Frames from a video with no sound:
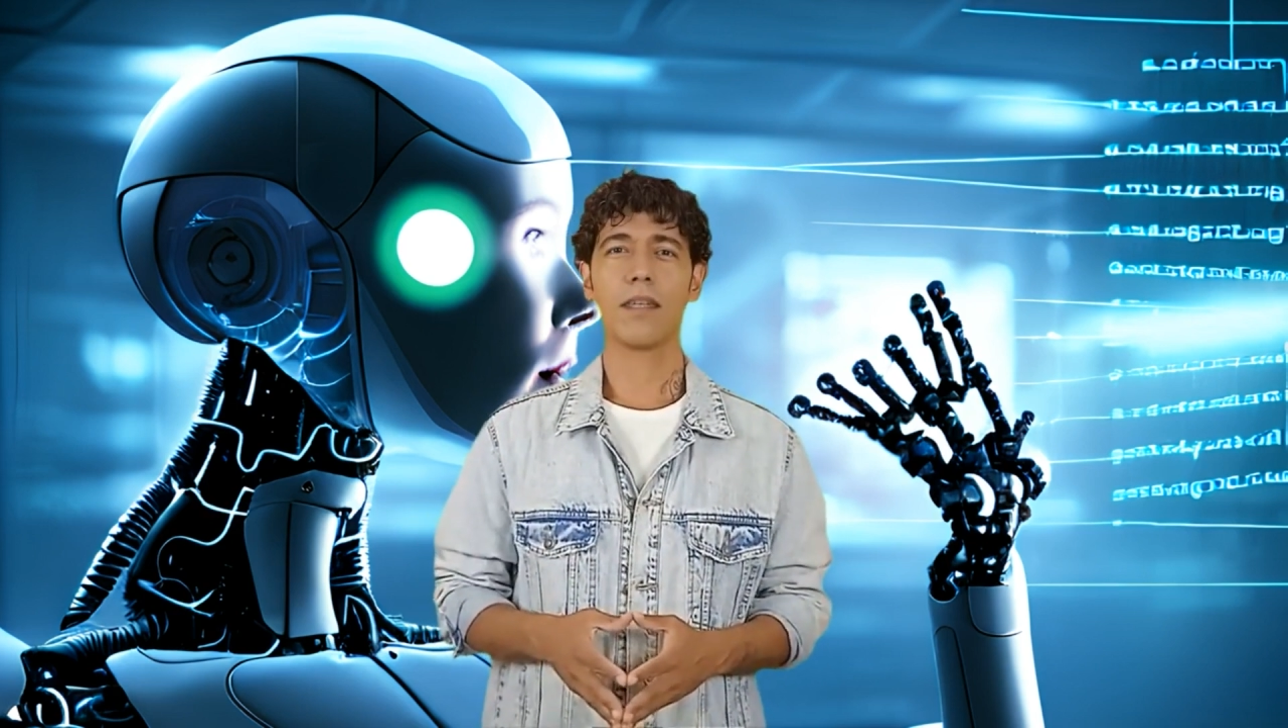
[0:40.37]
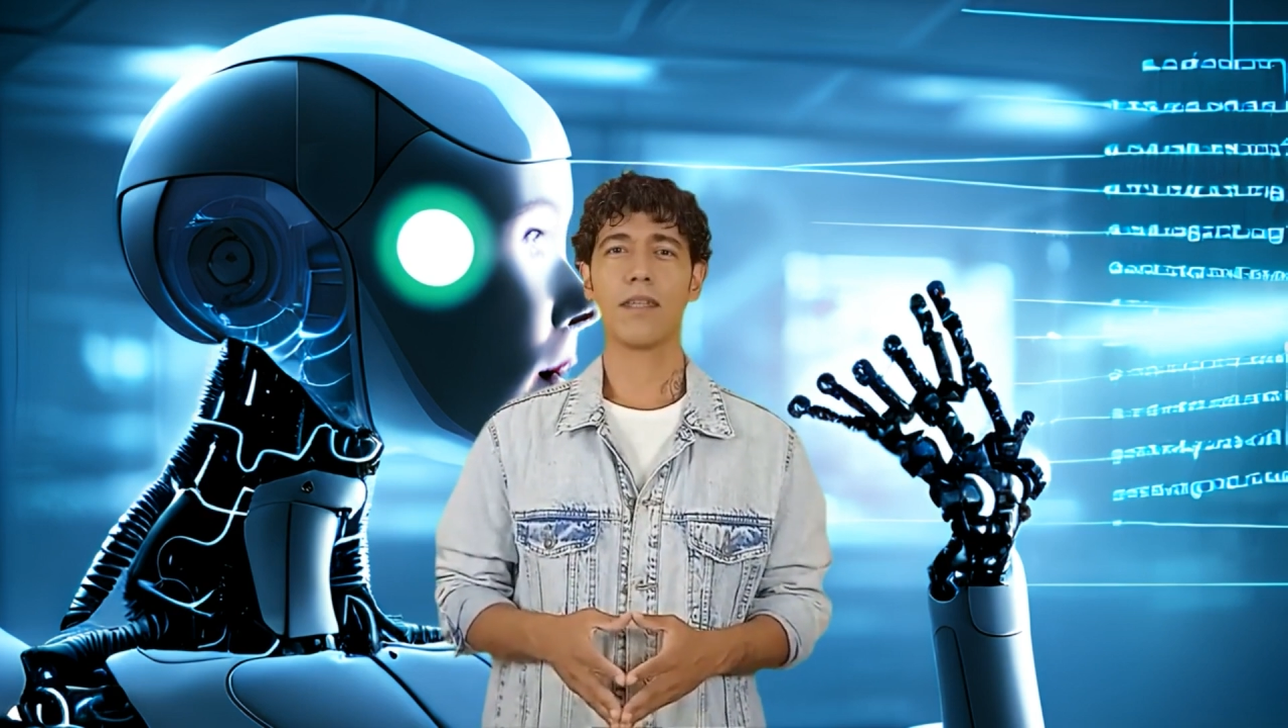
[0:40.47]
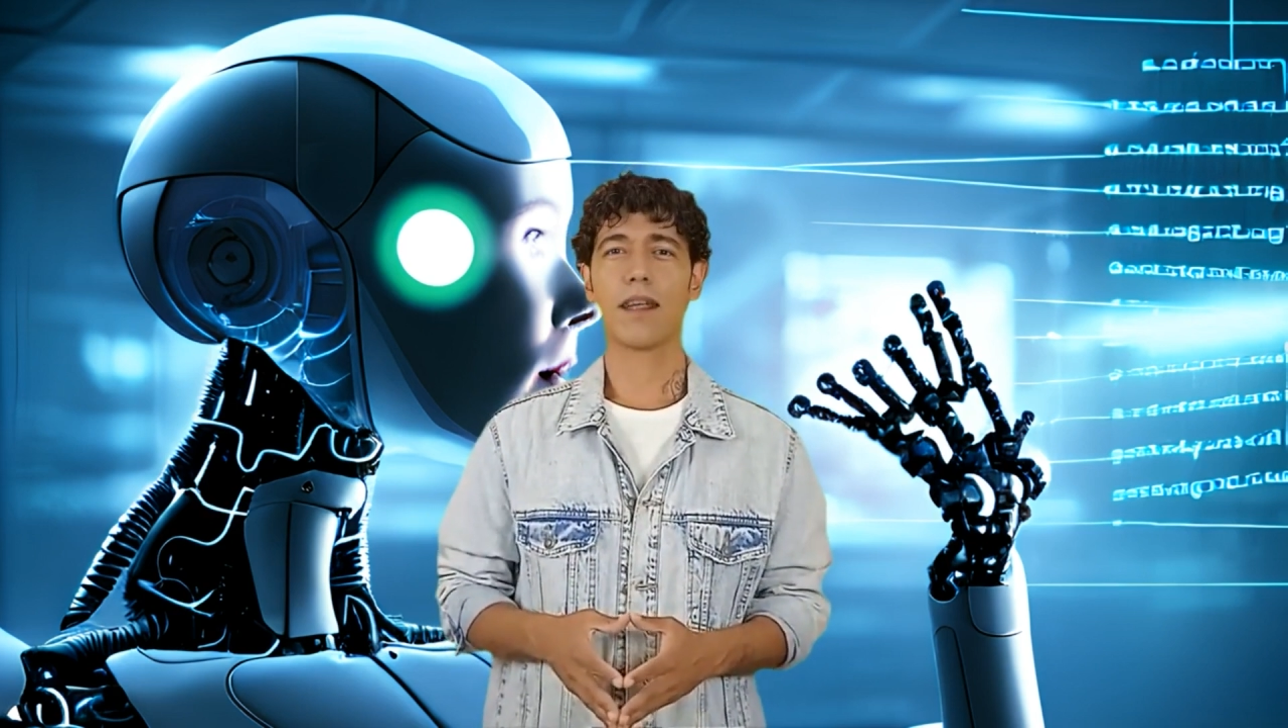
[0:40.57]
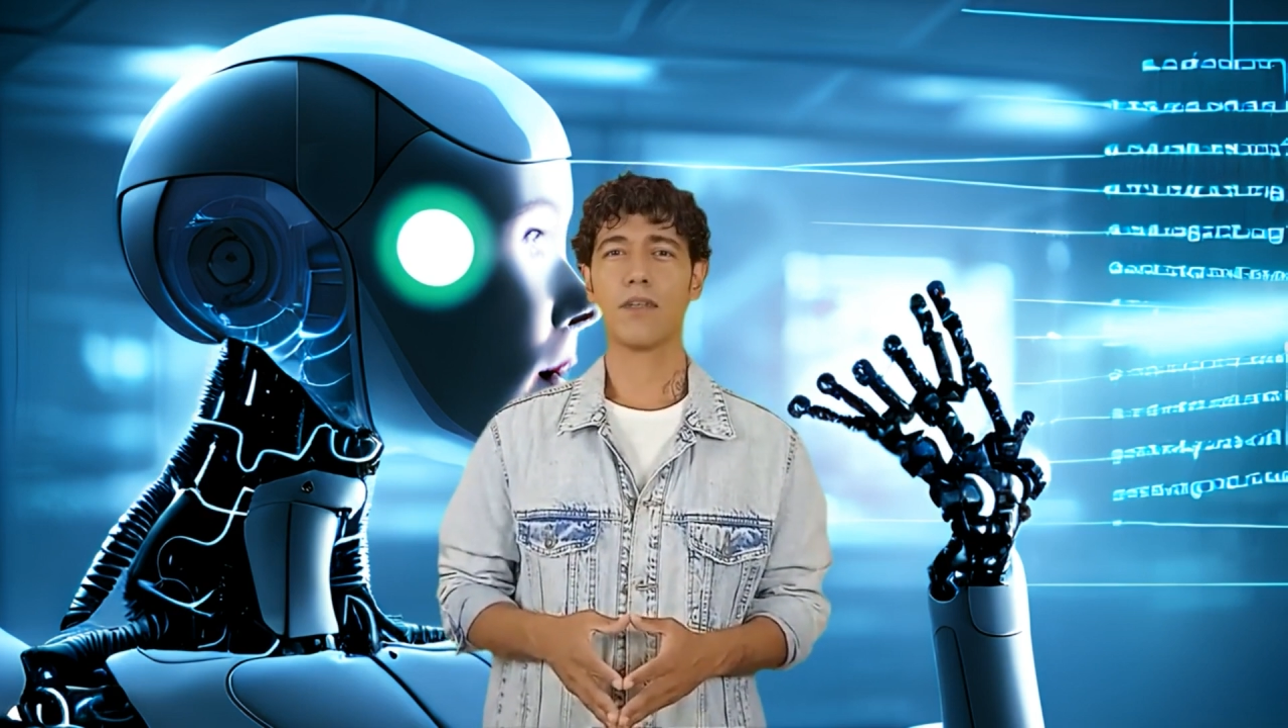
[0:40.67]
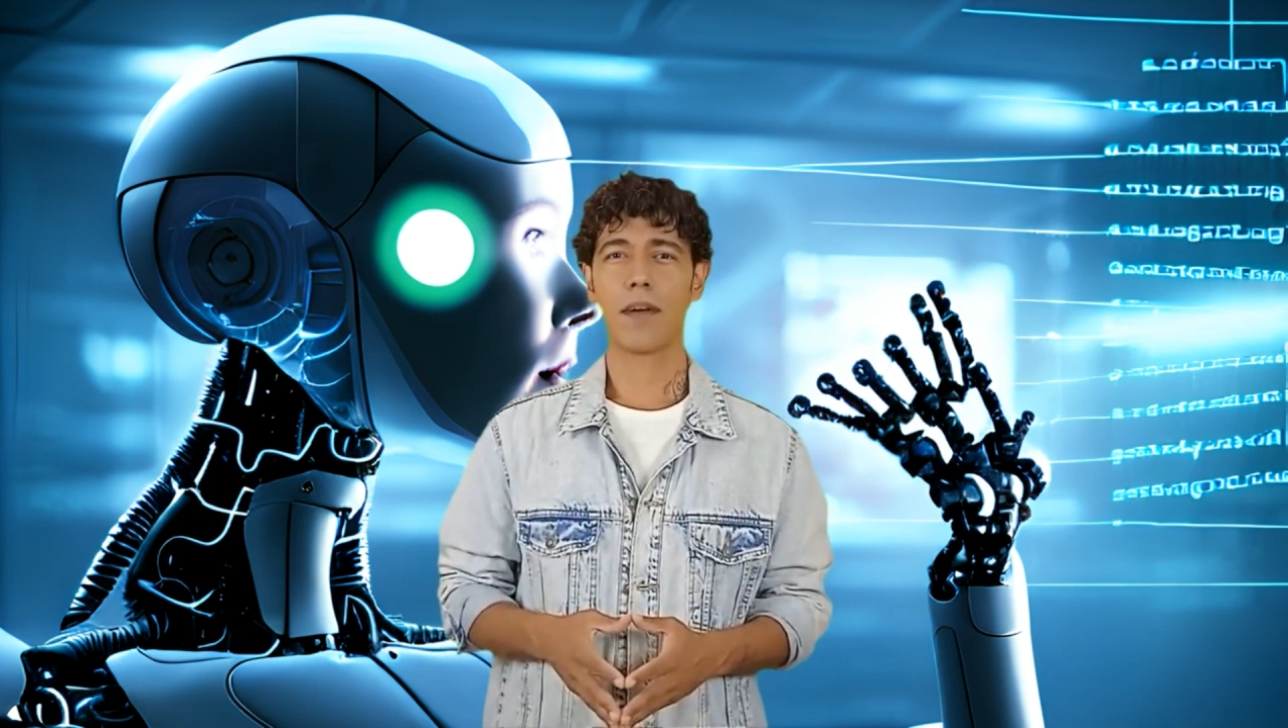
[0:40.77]

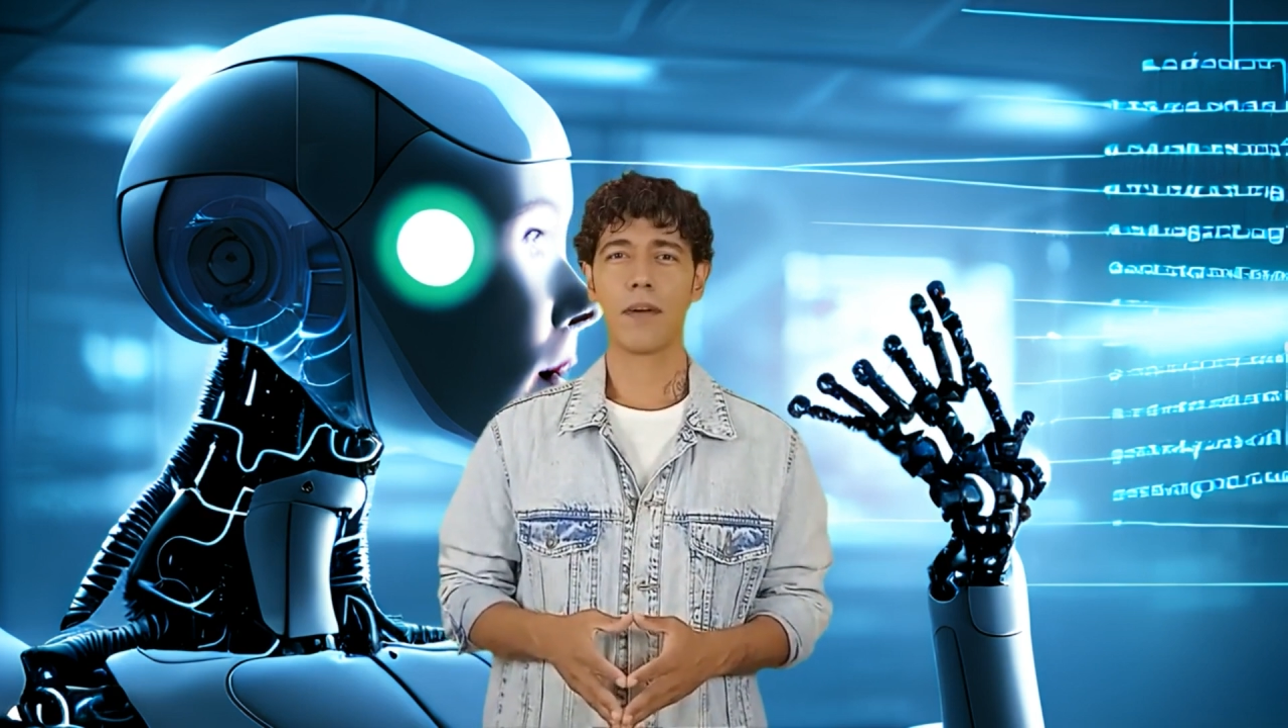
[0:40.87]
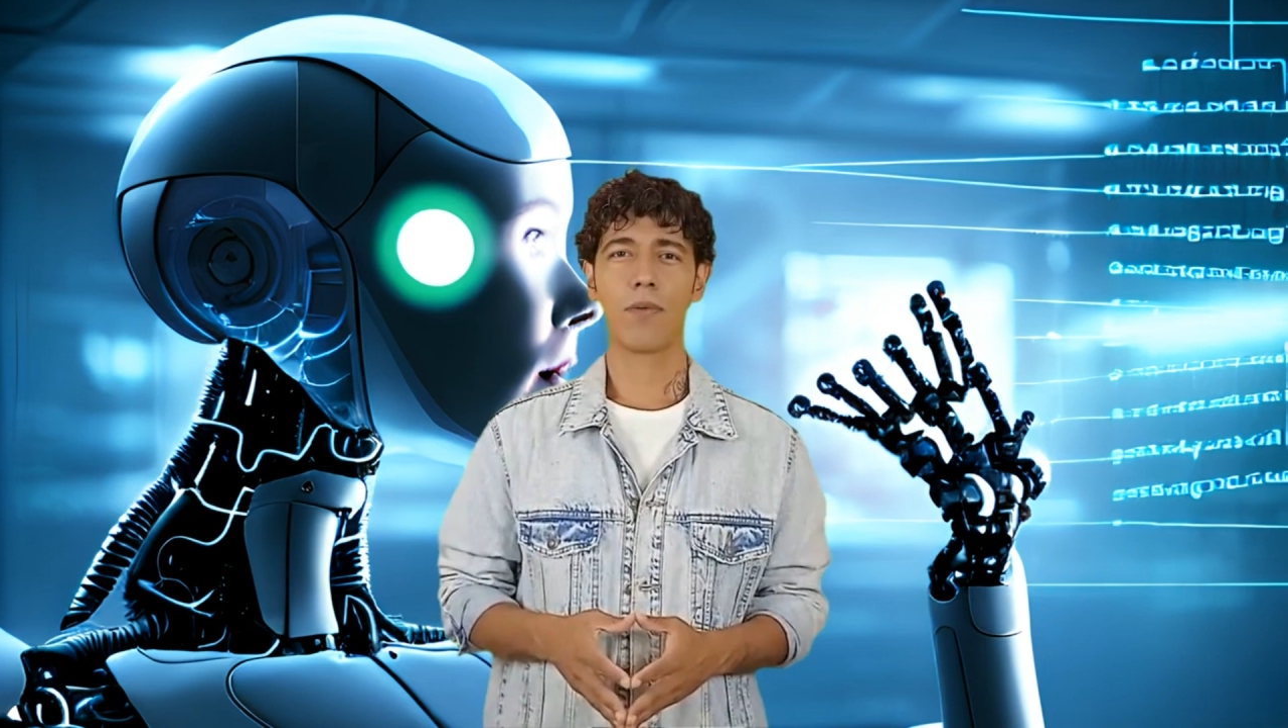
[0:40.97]
successfully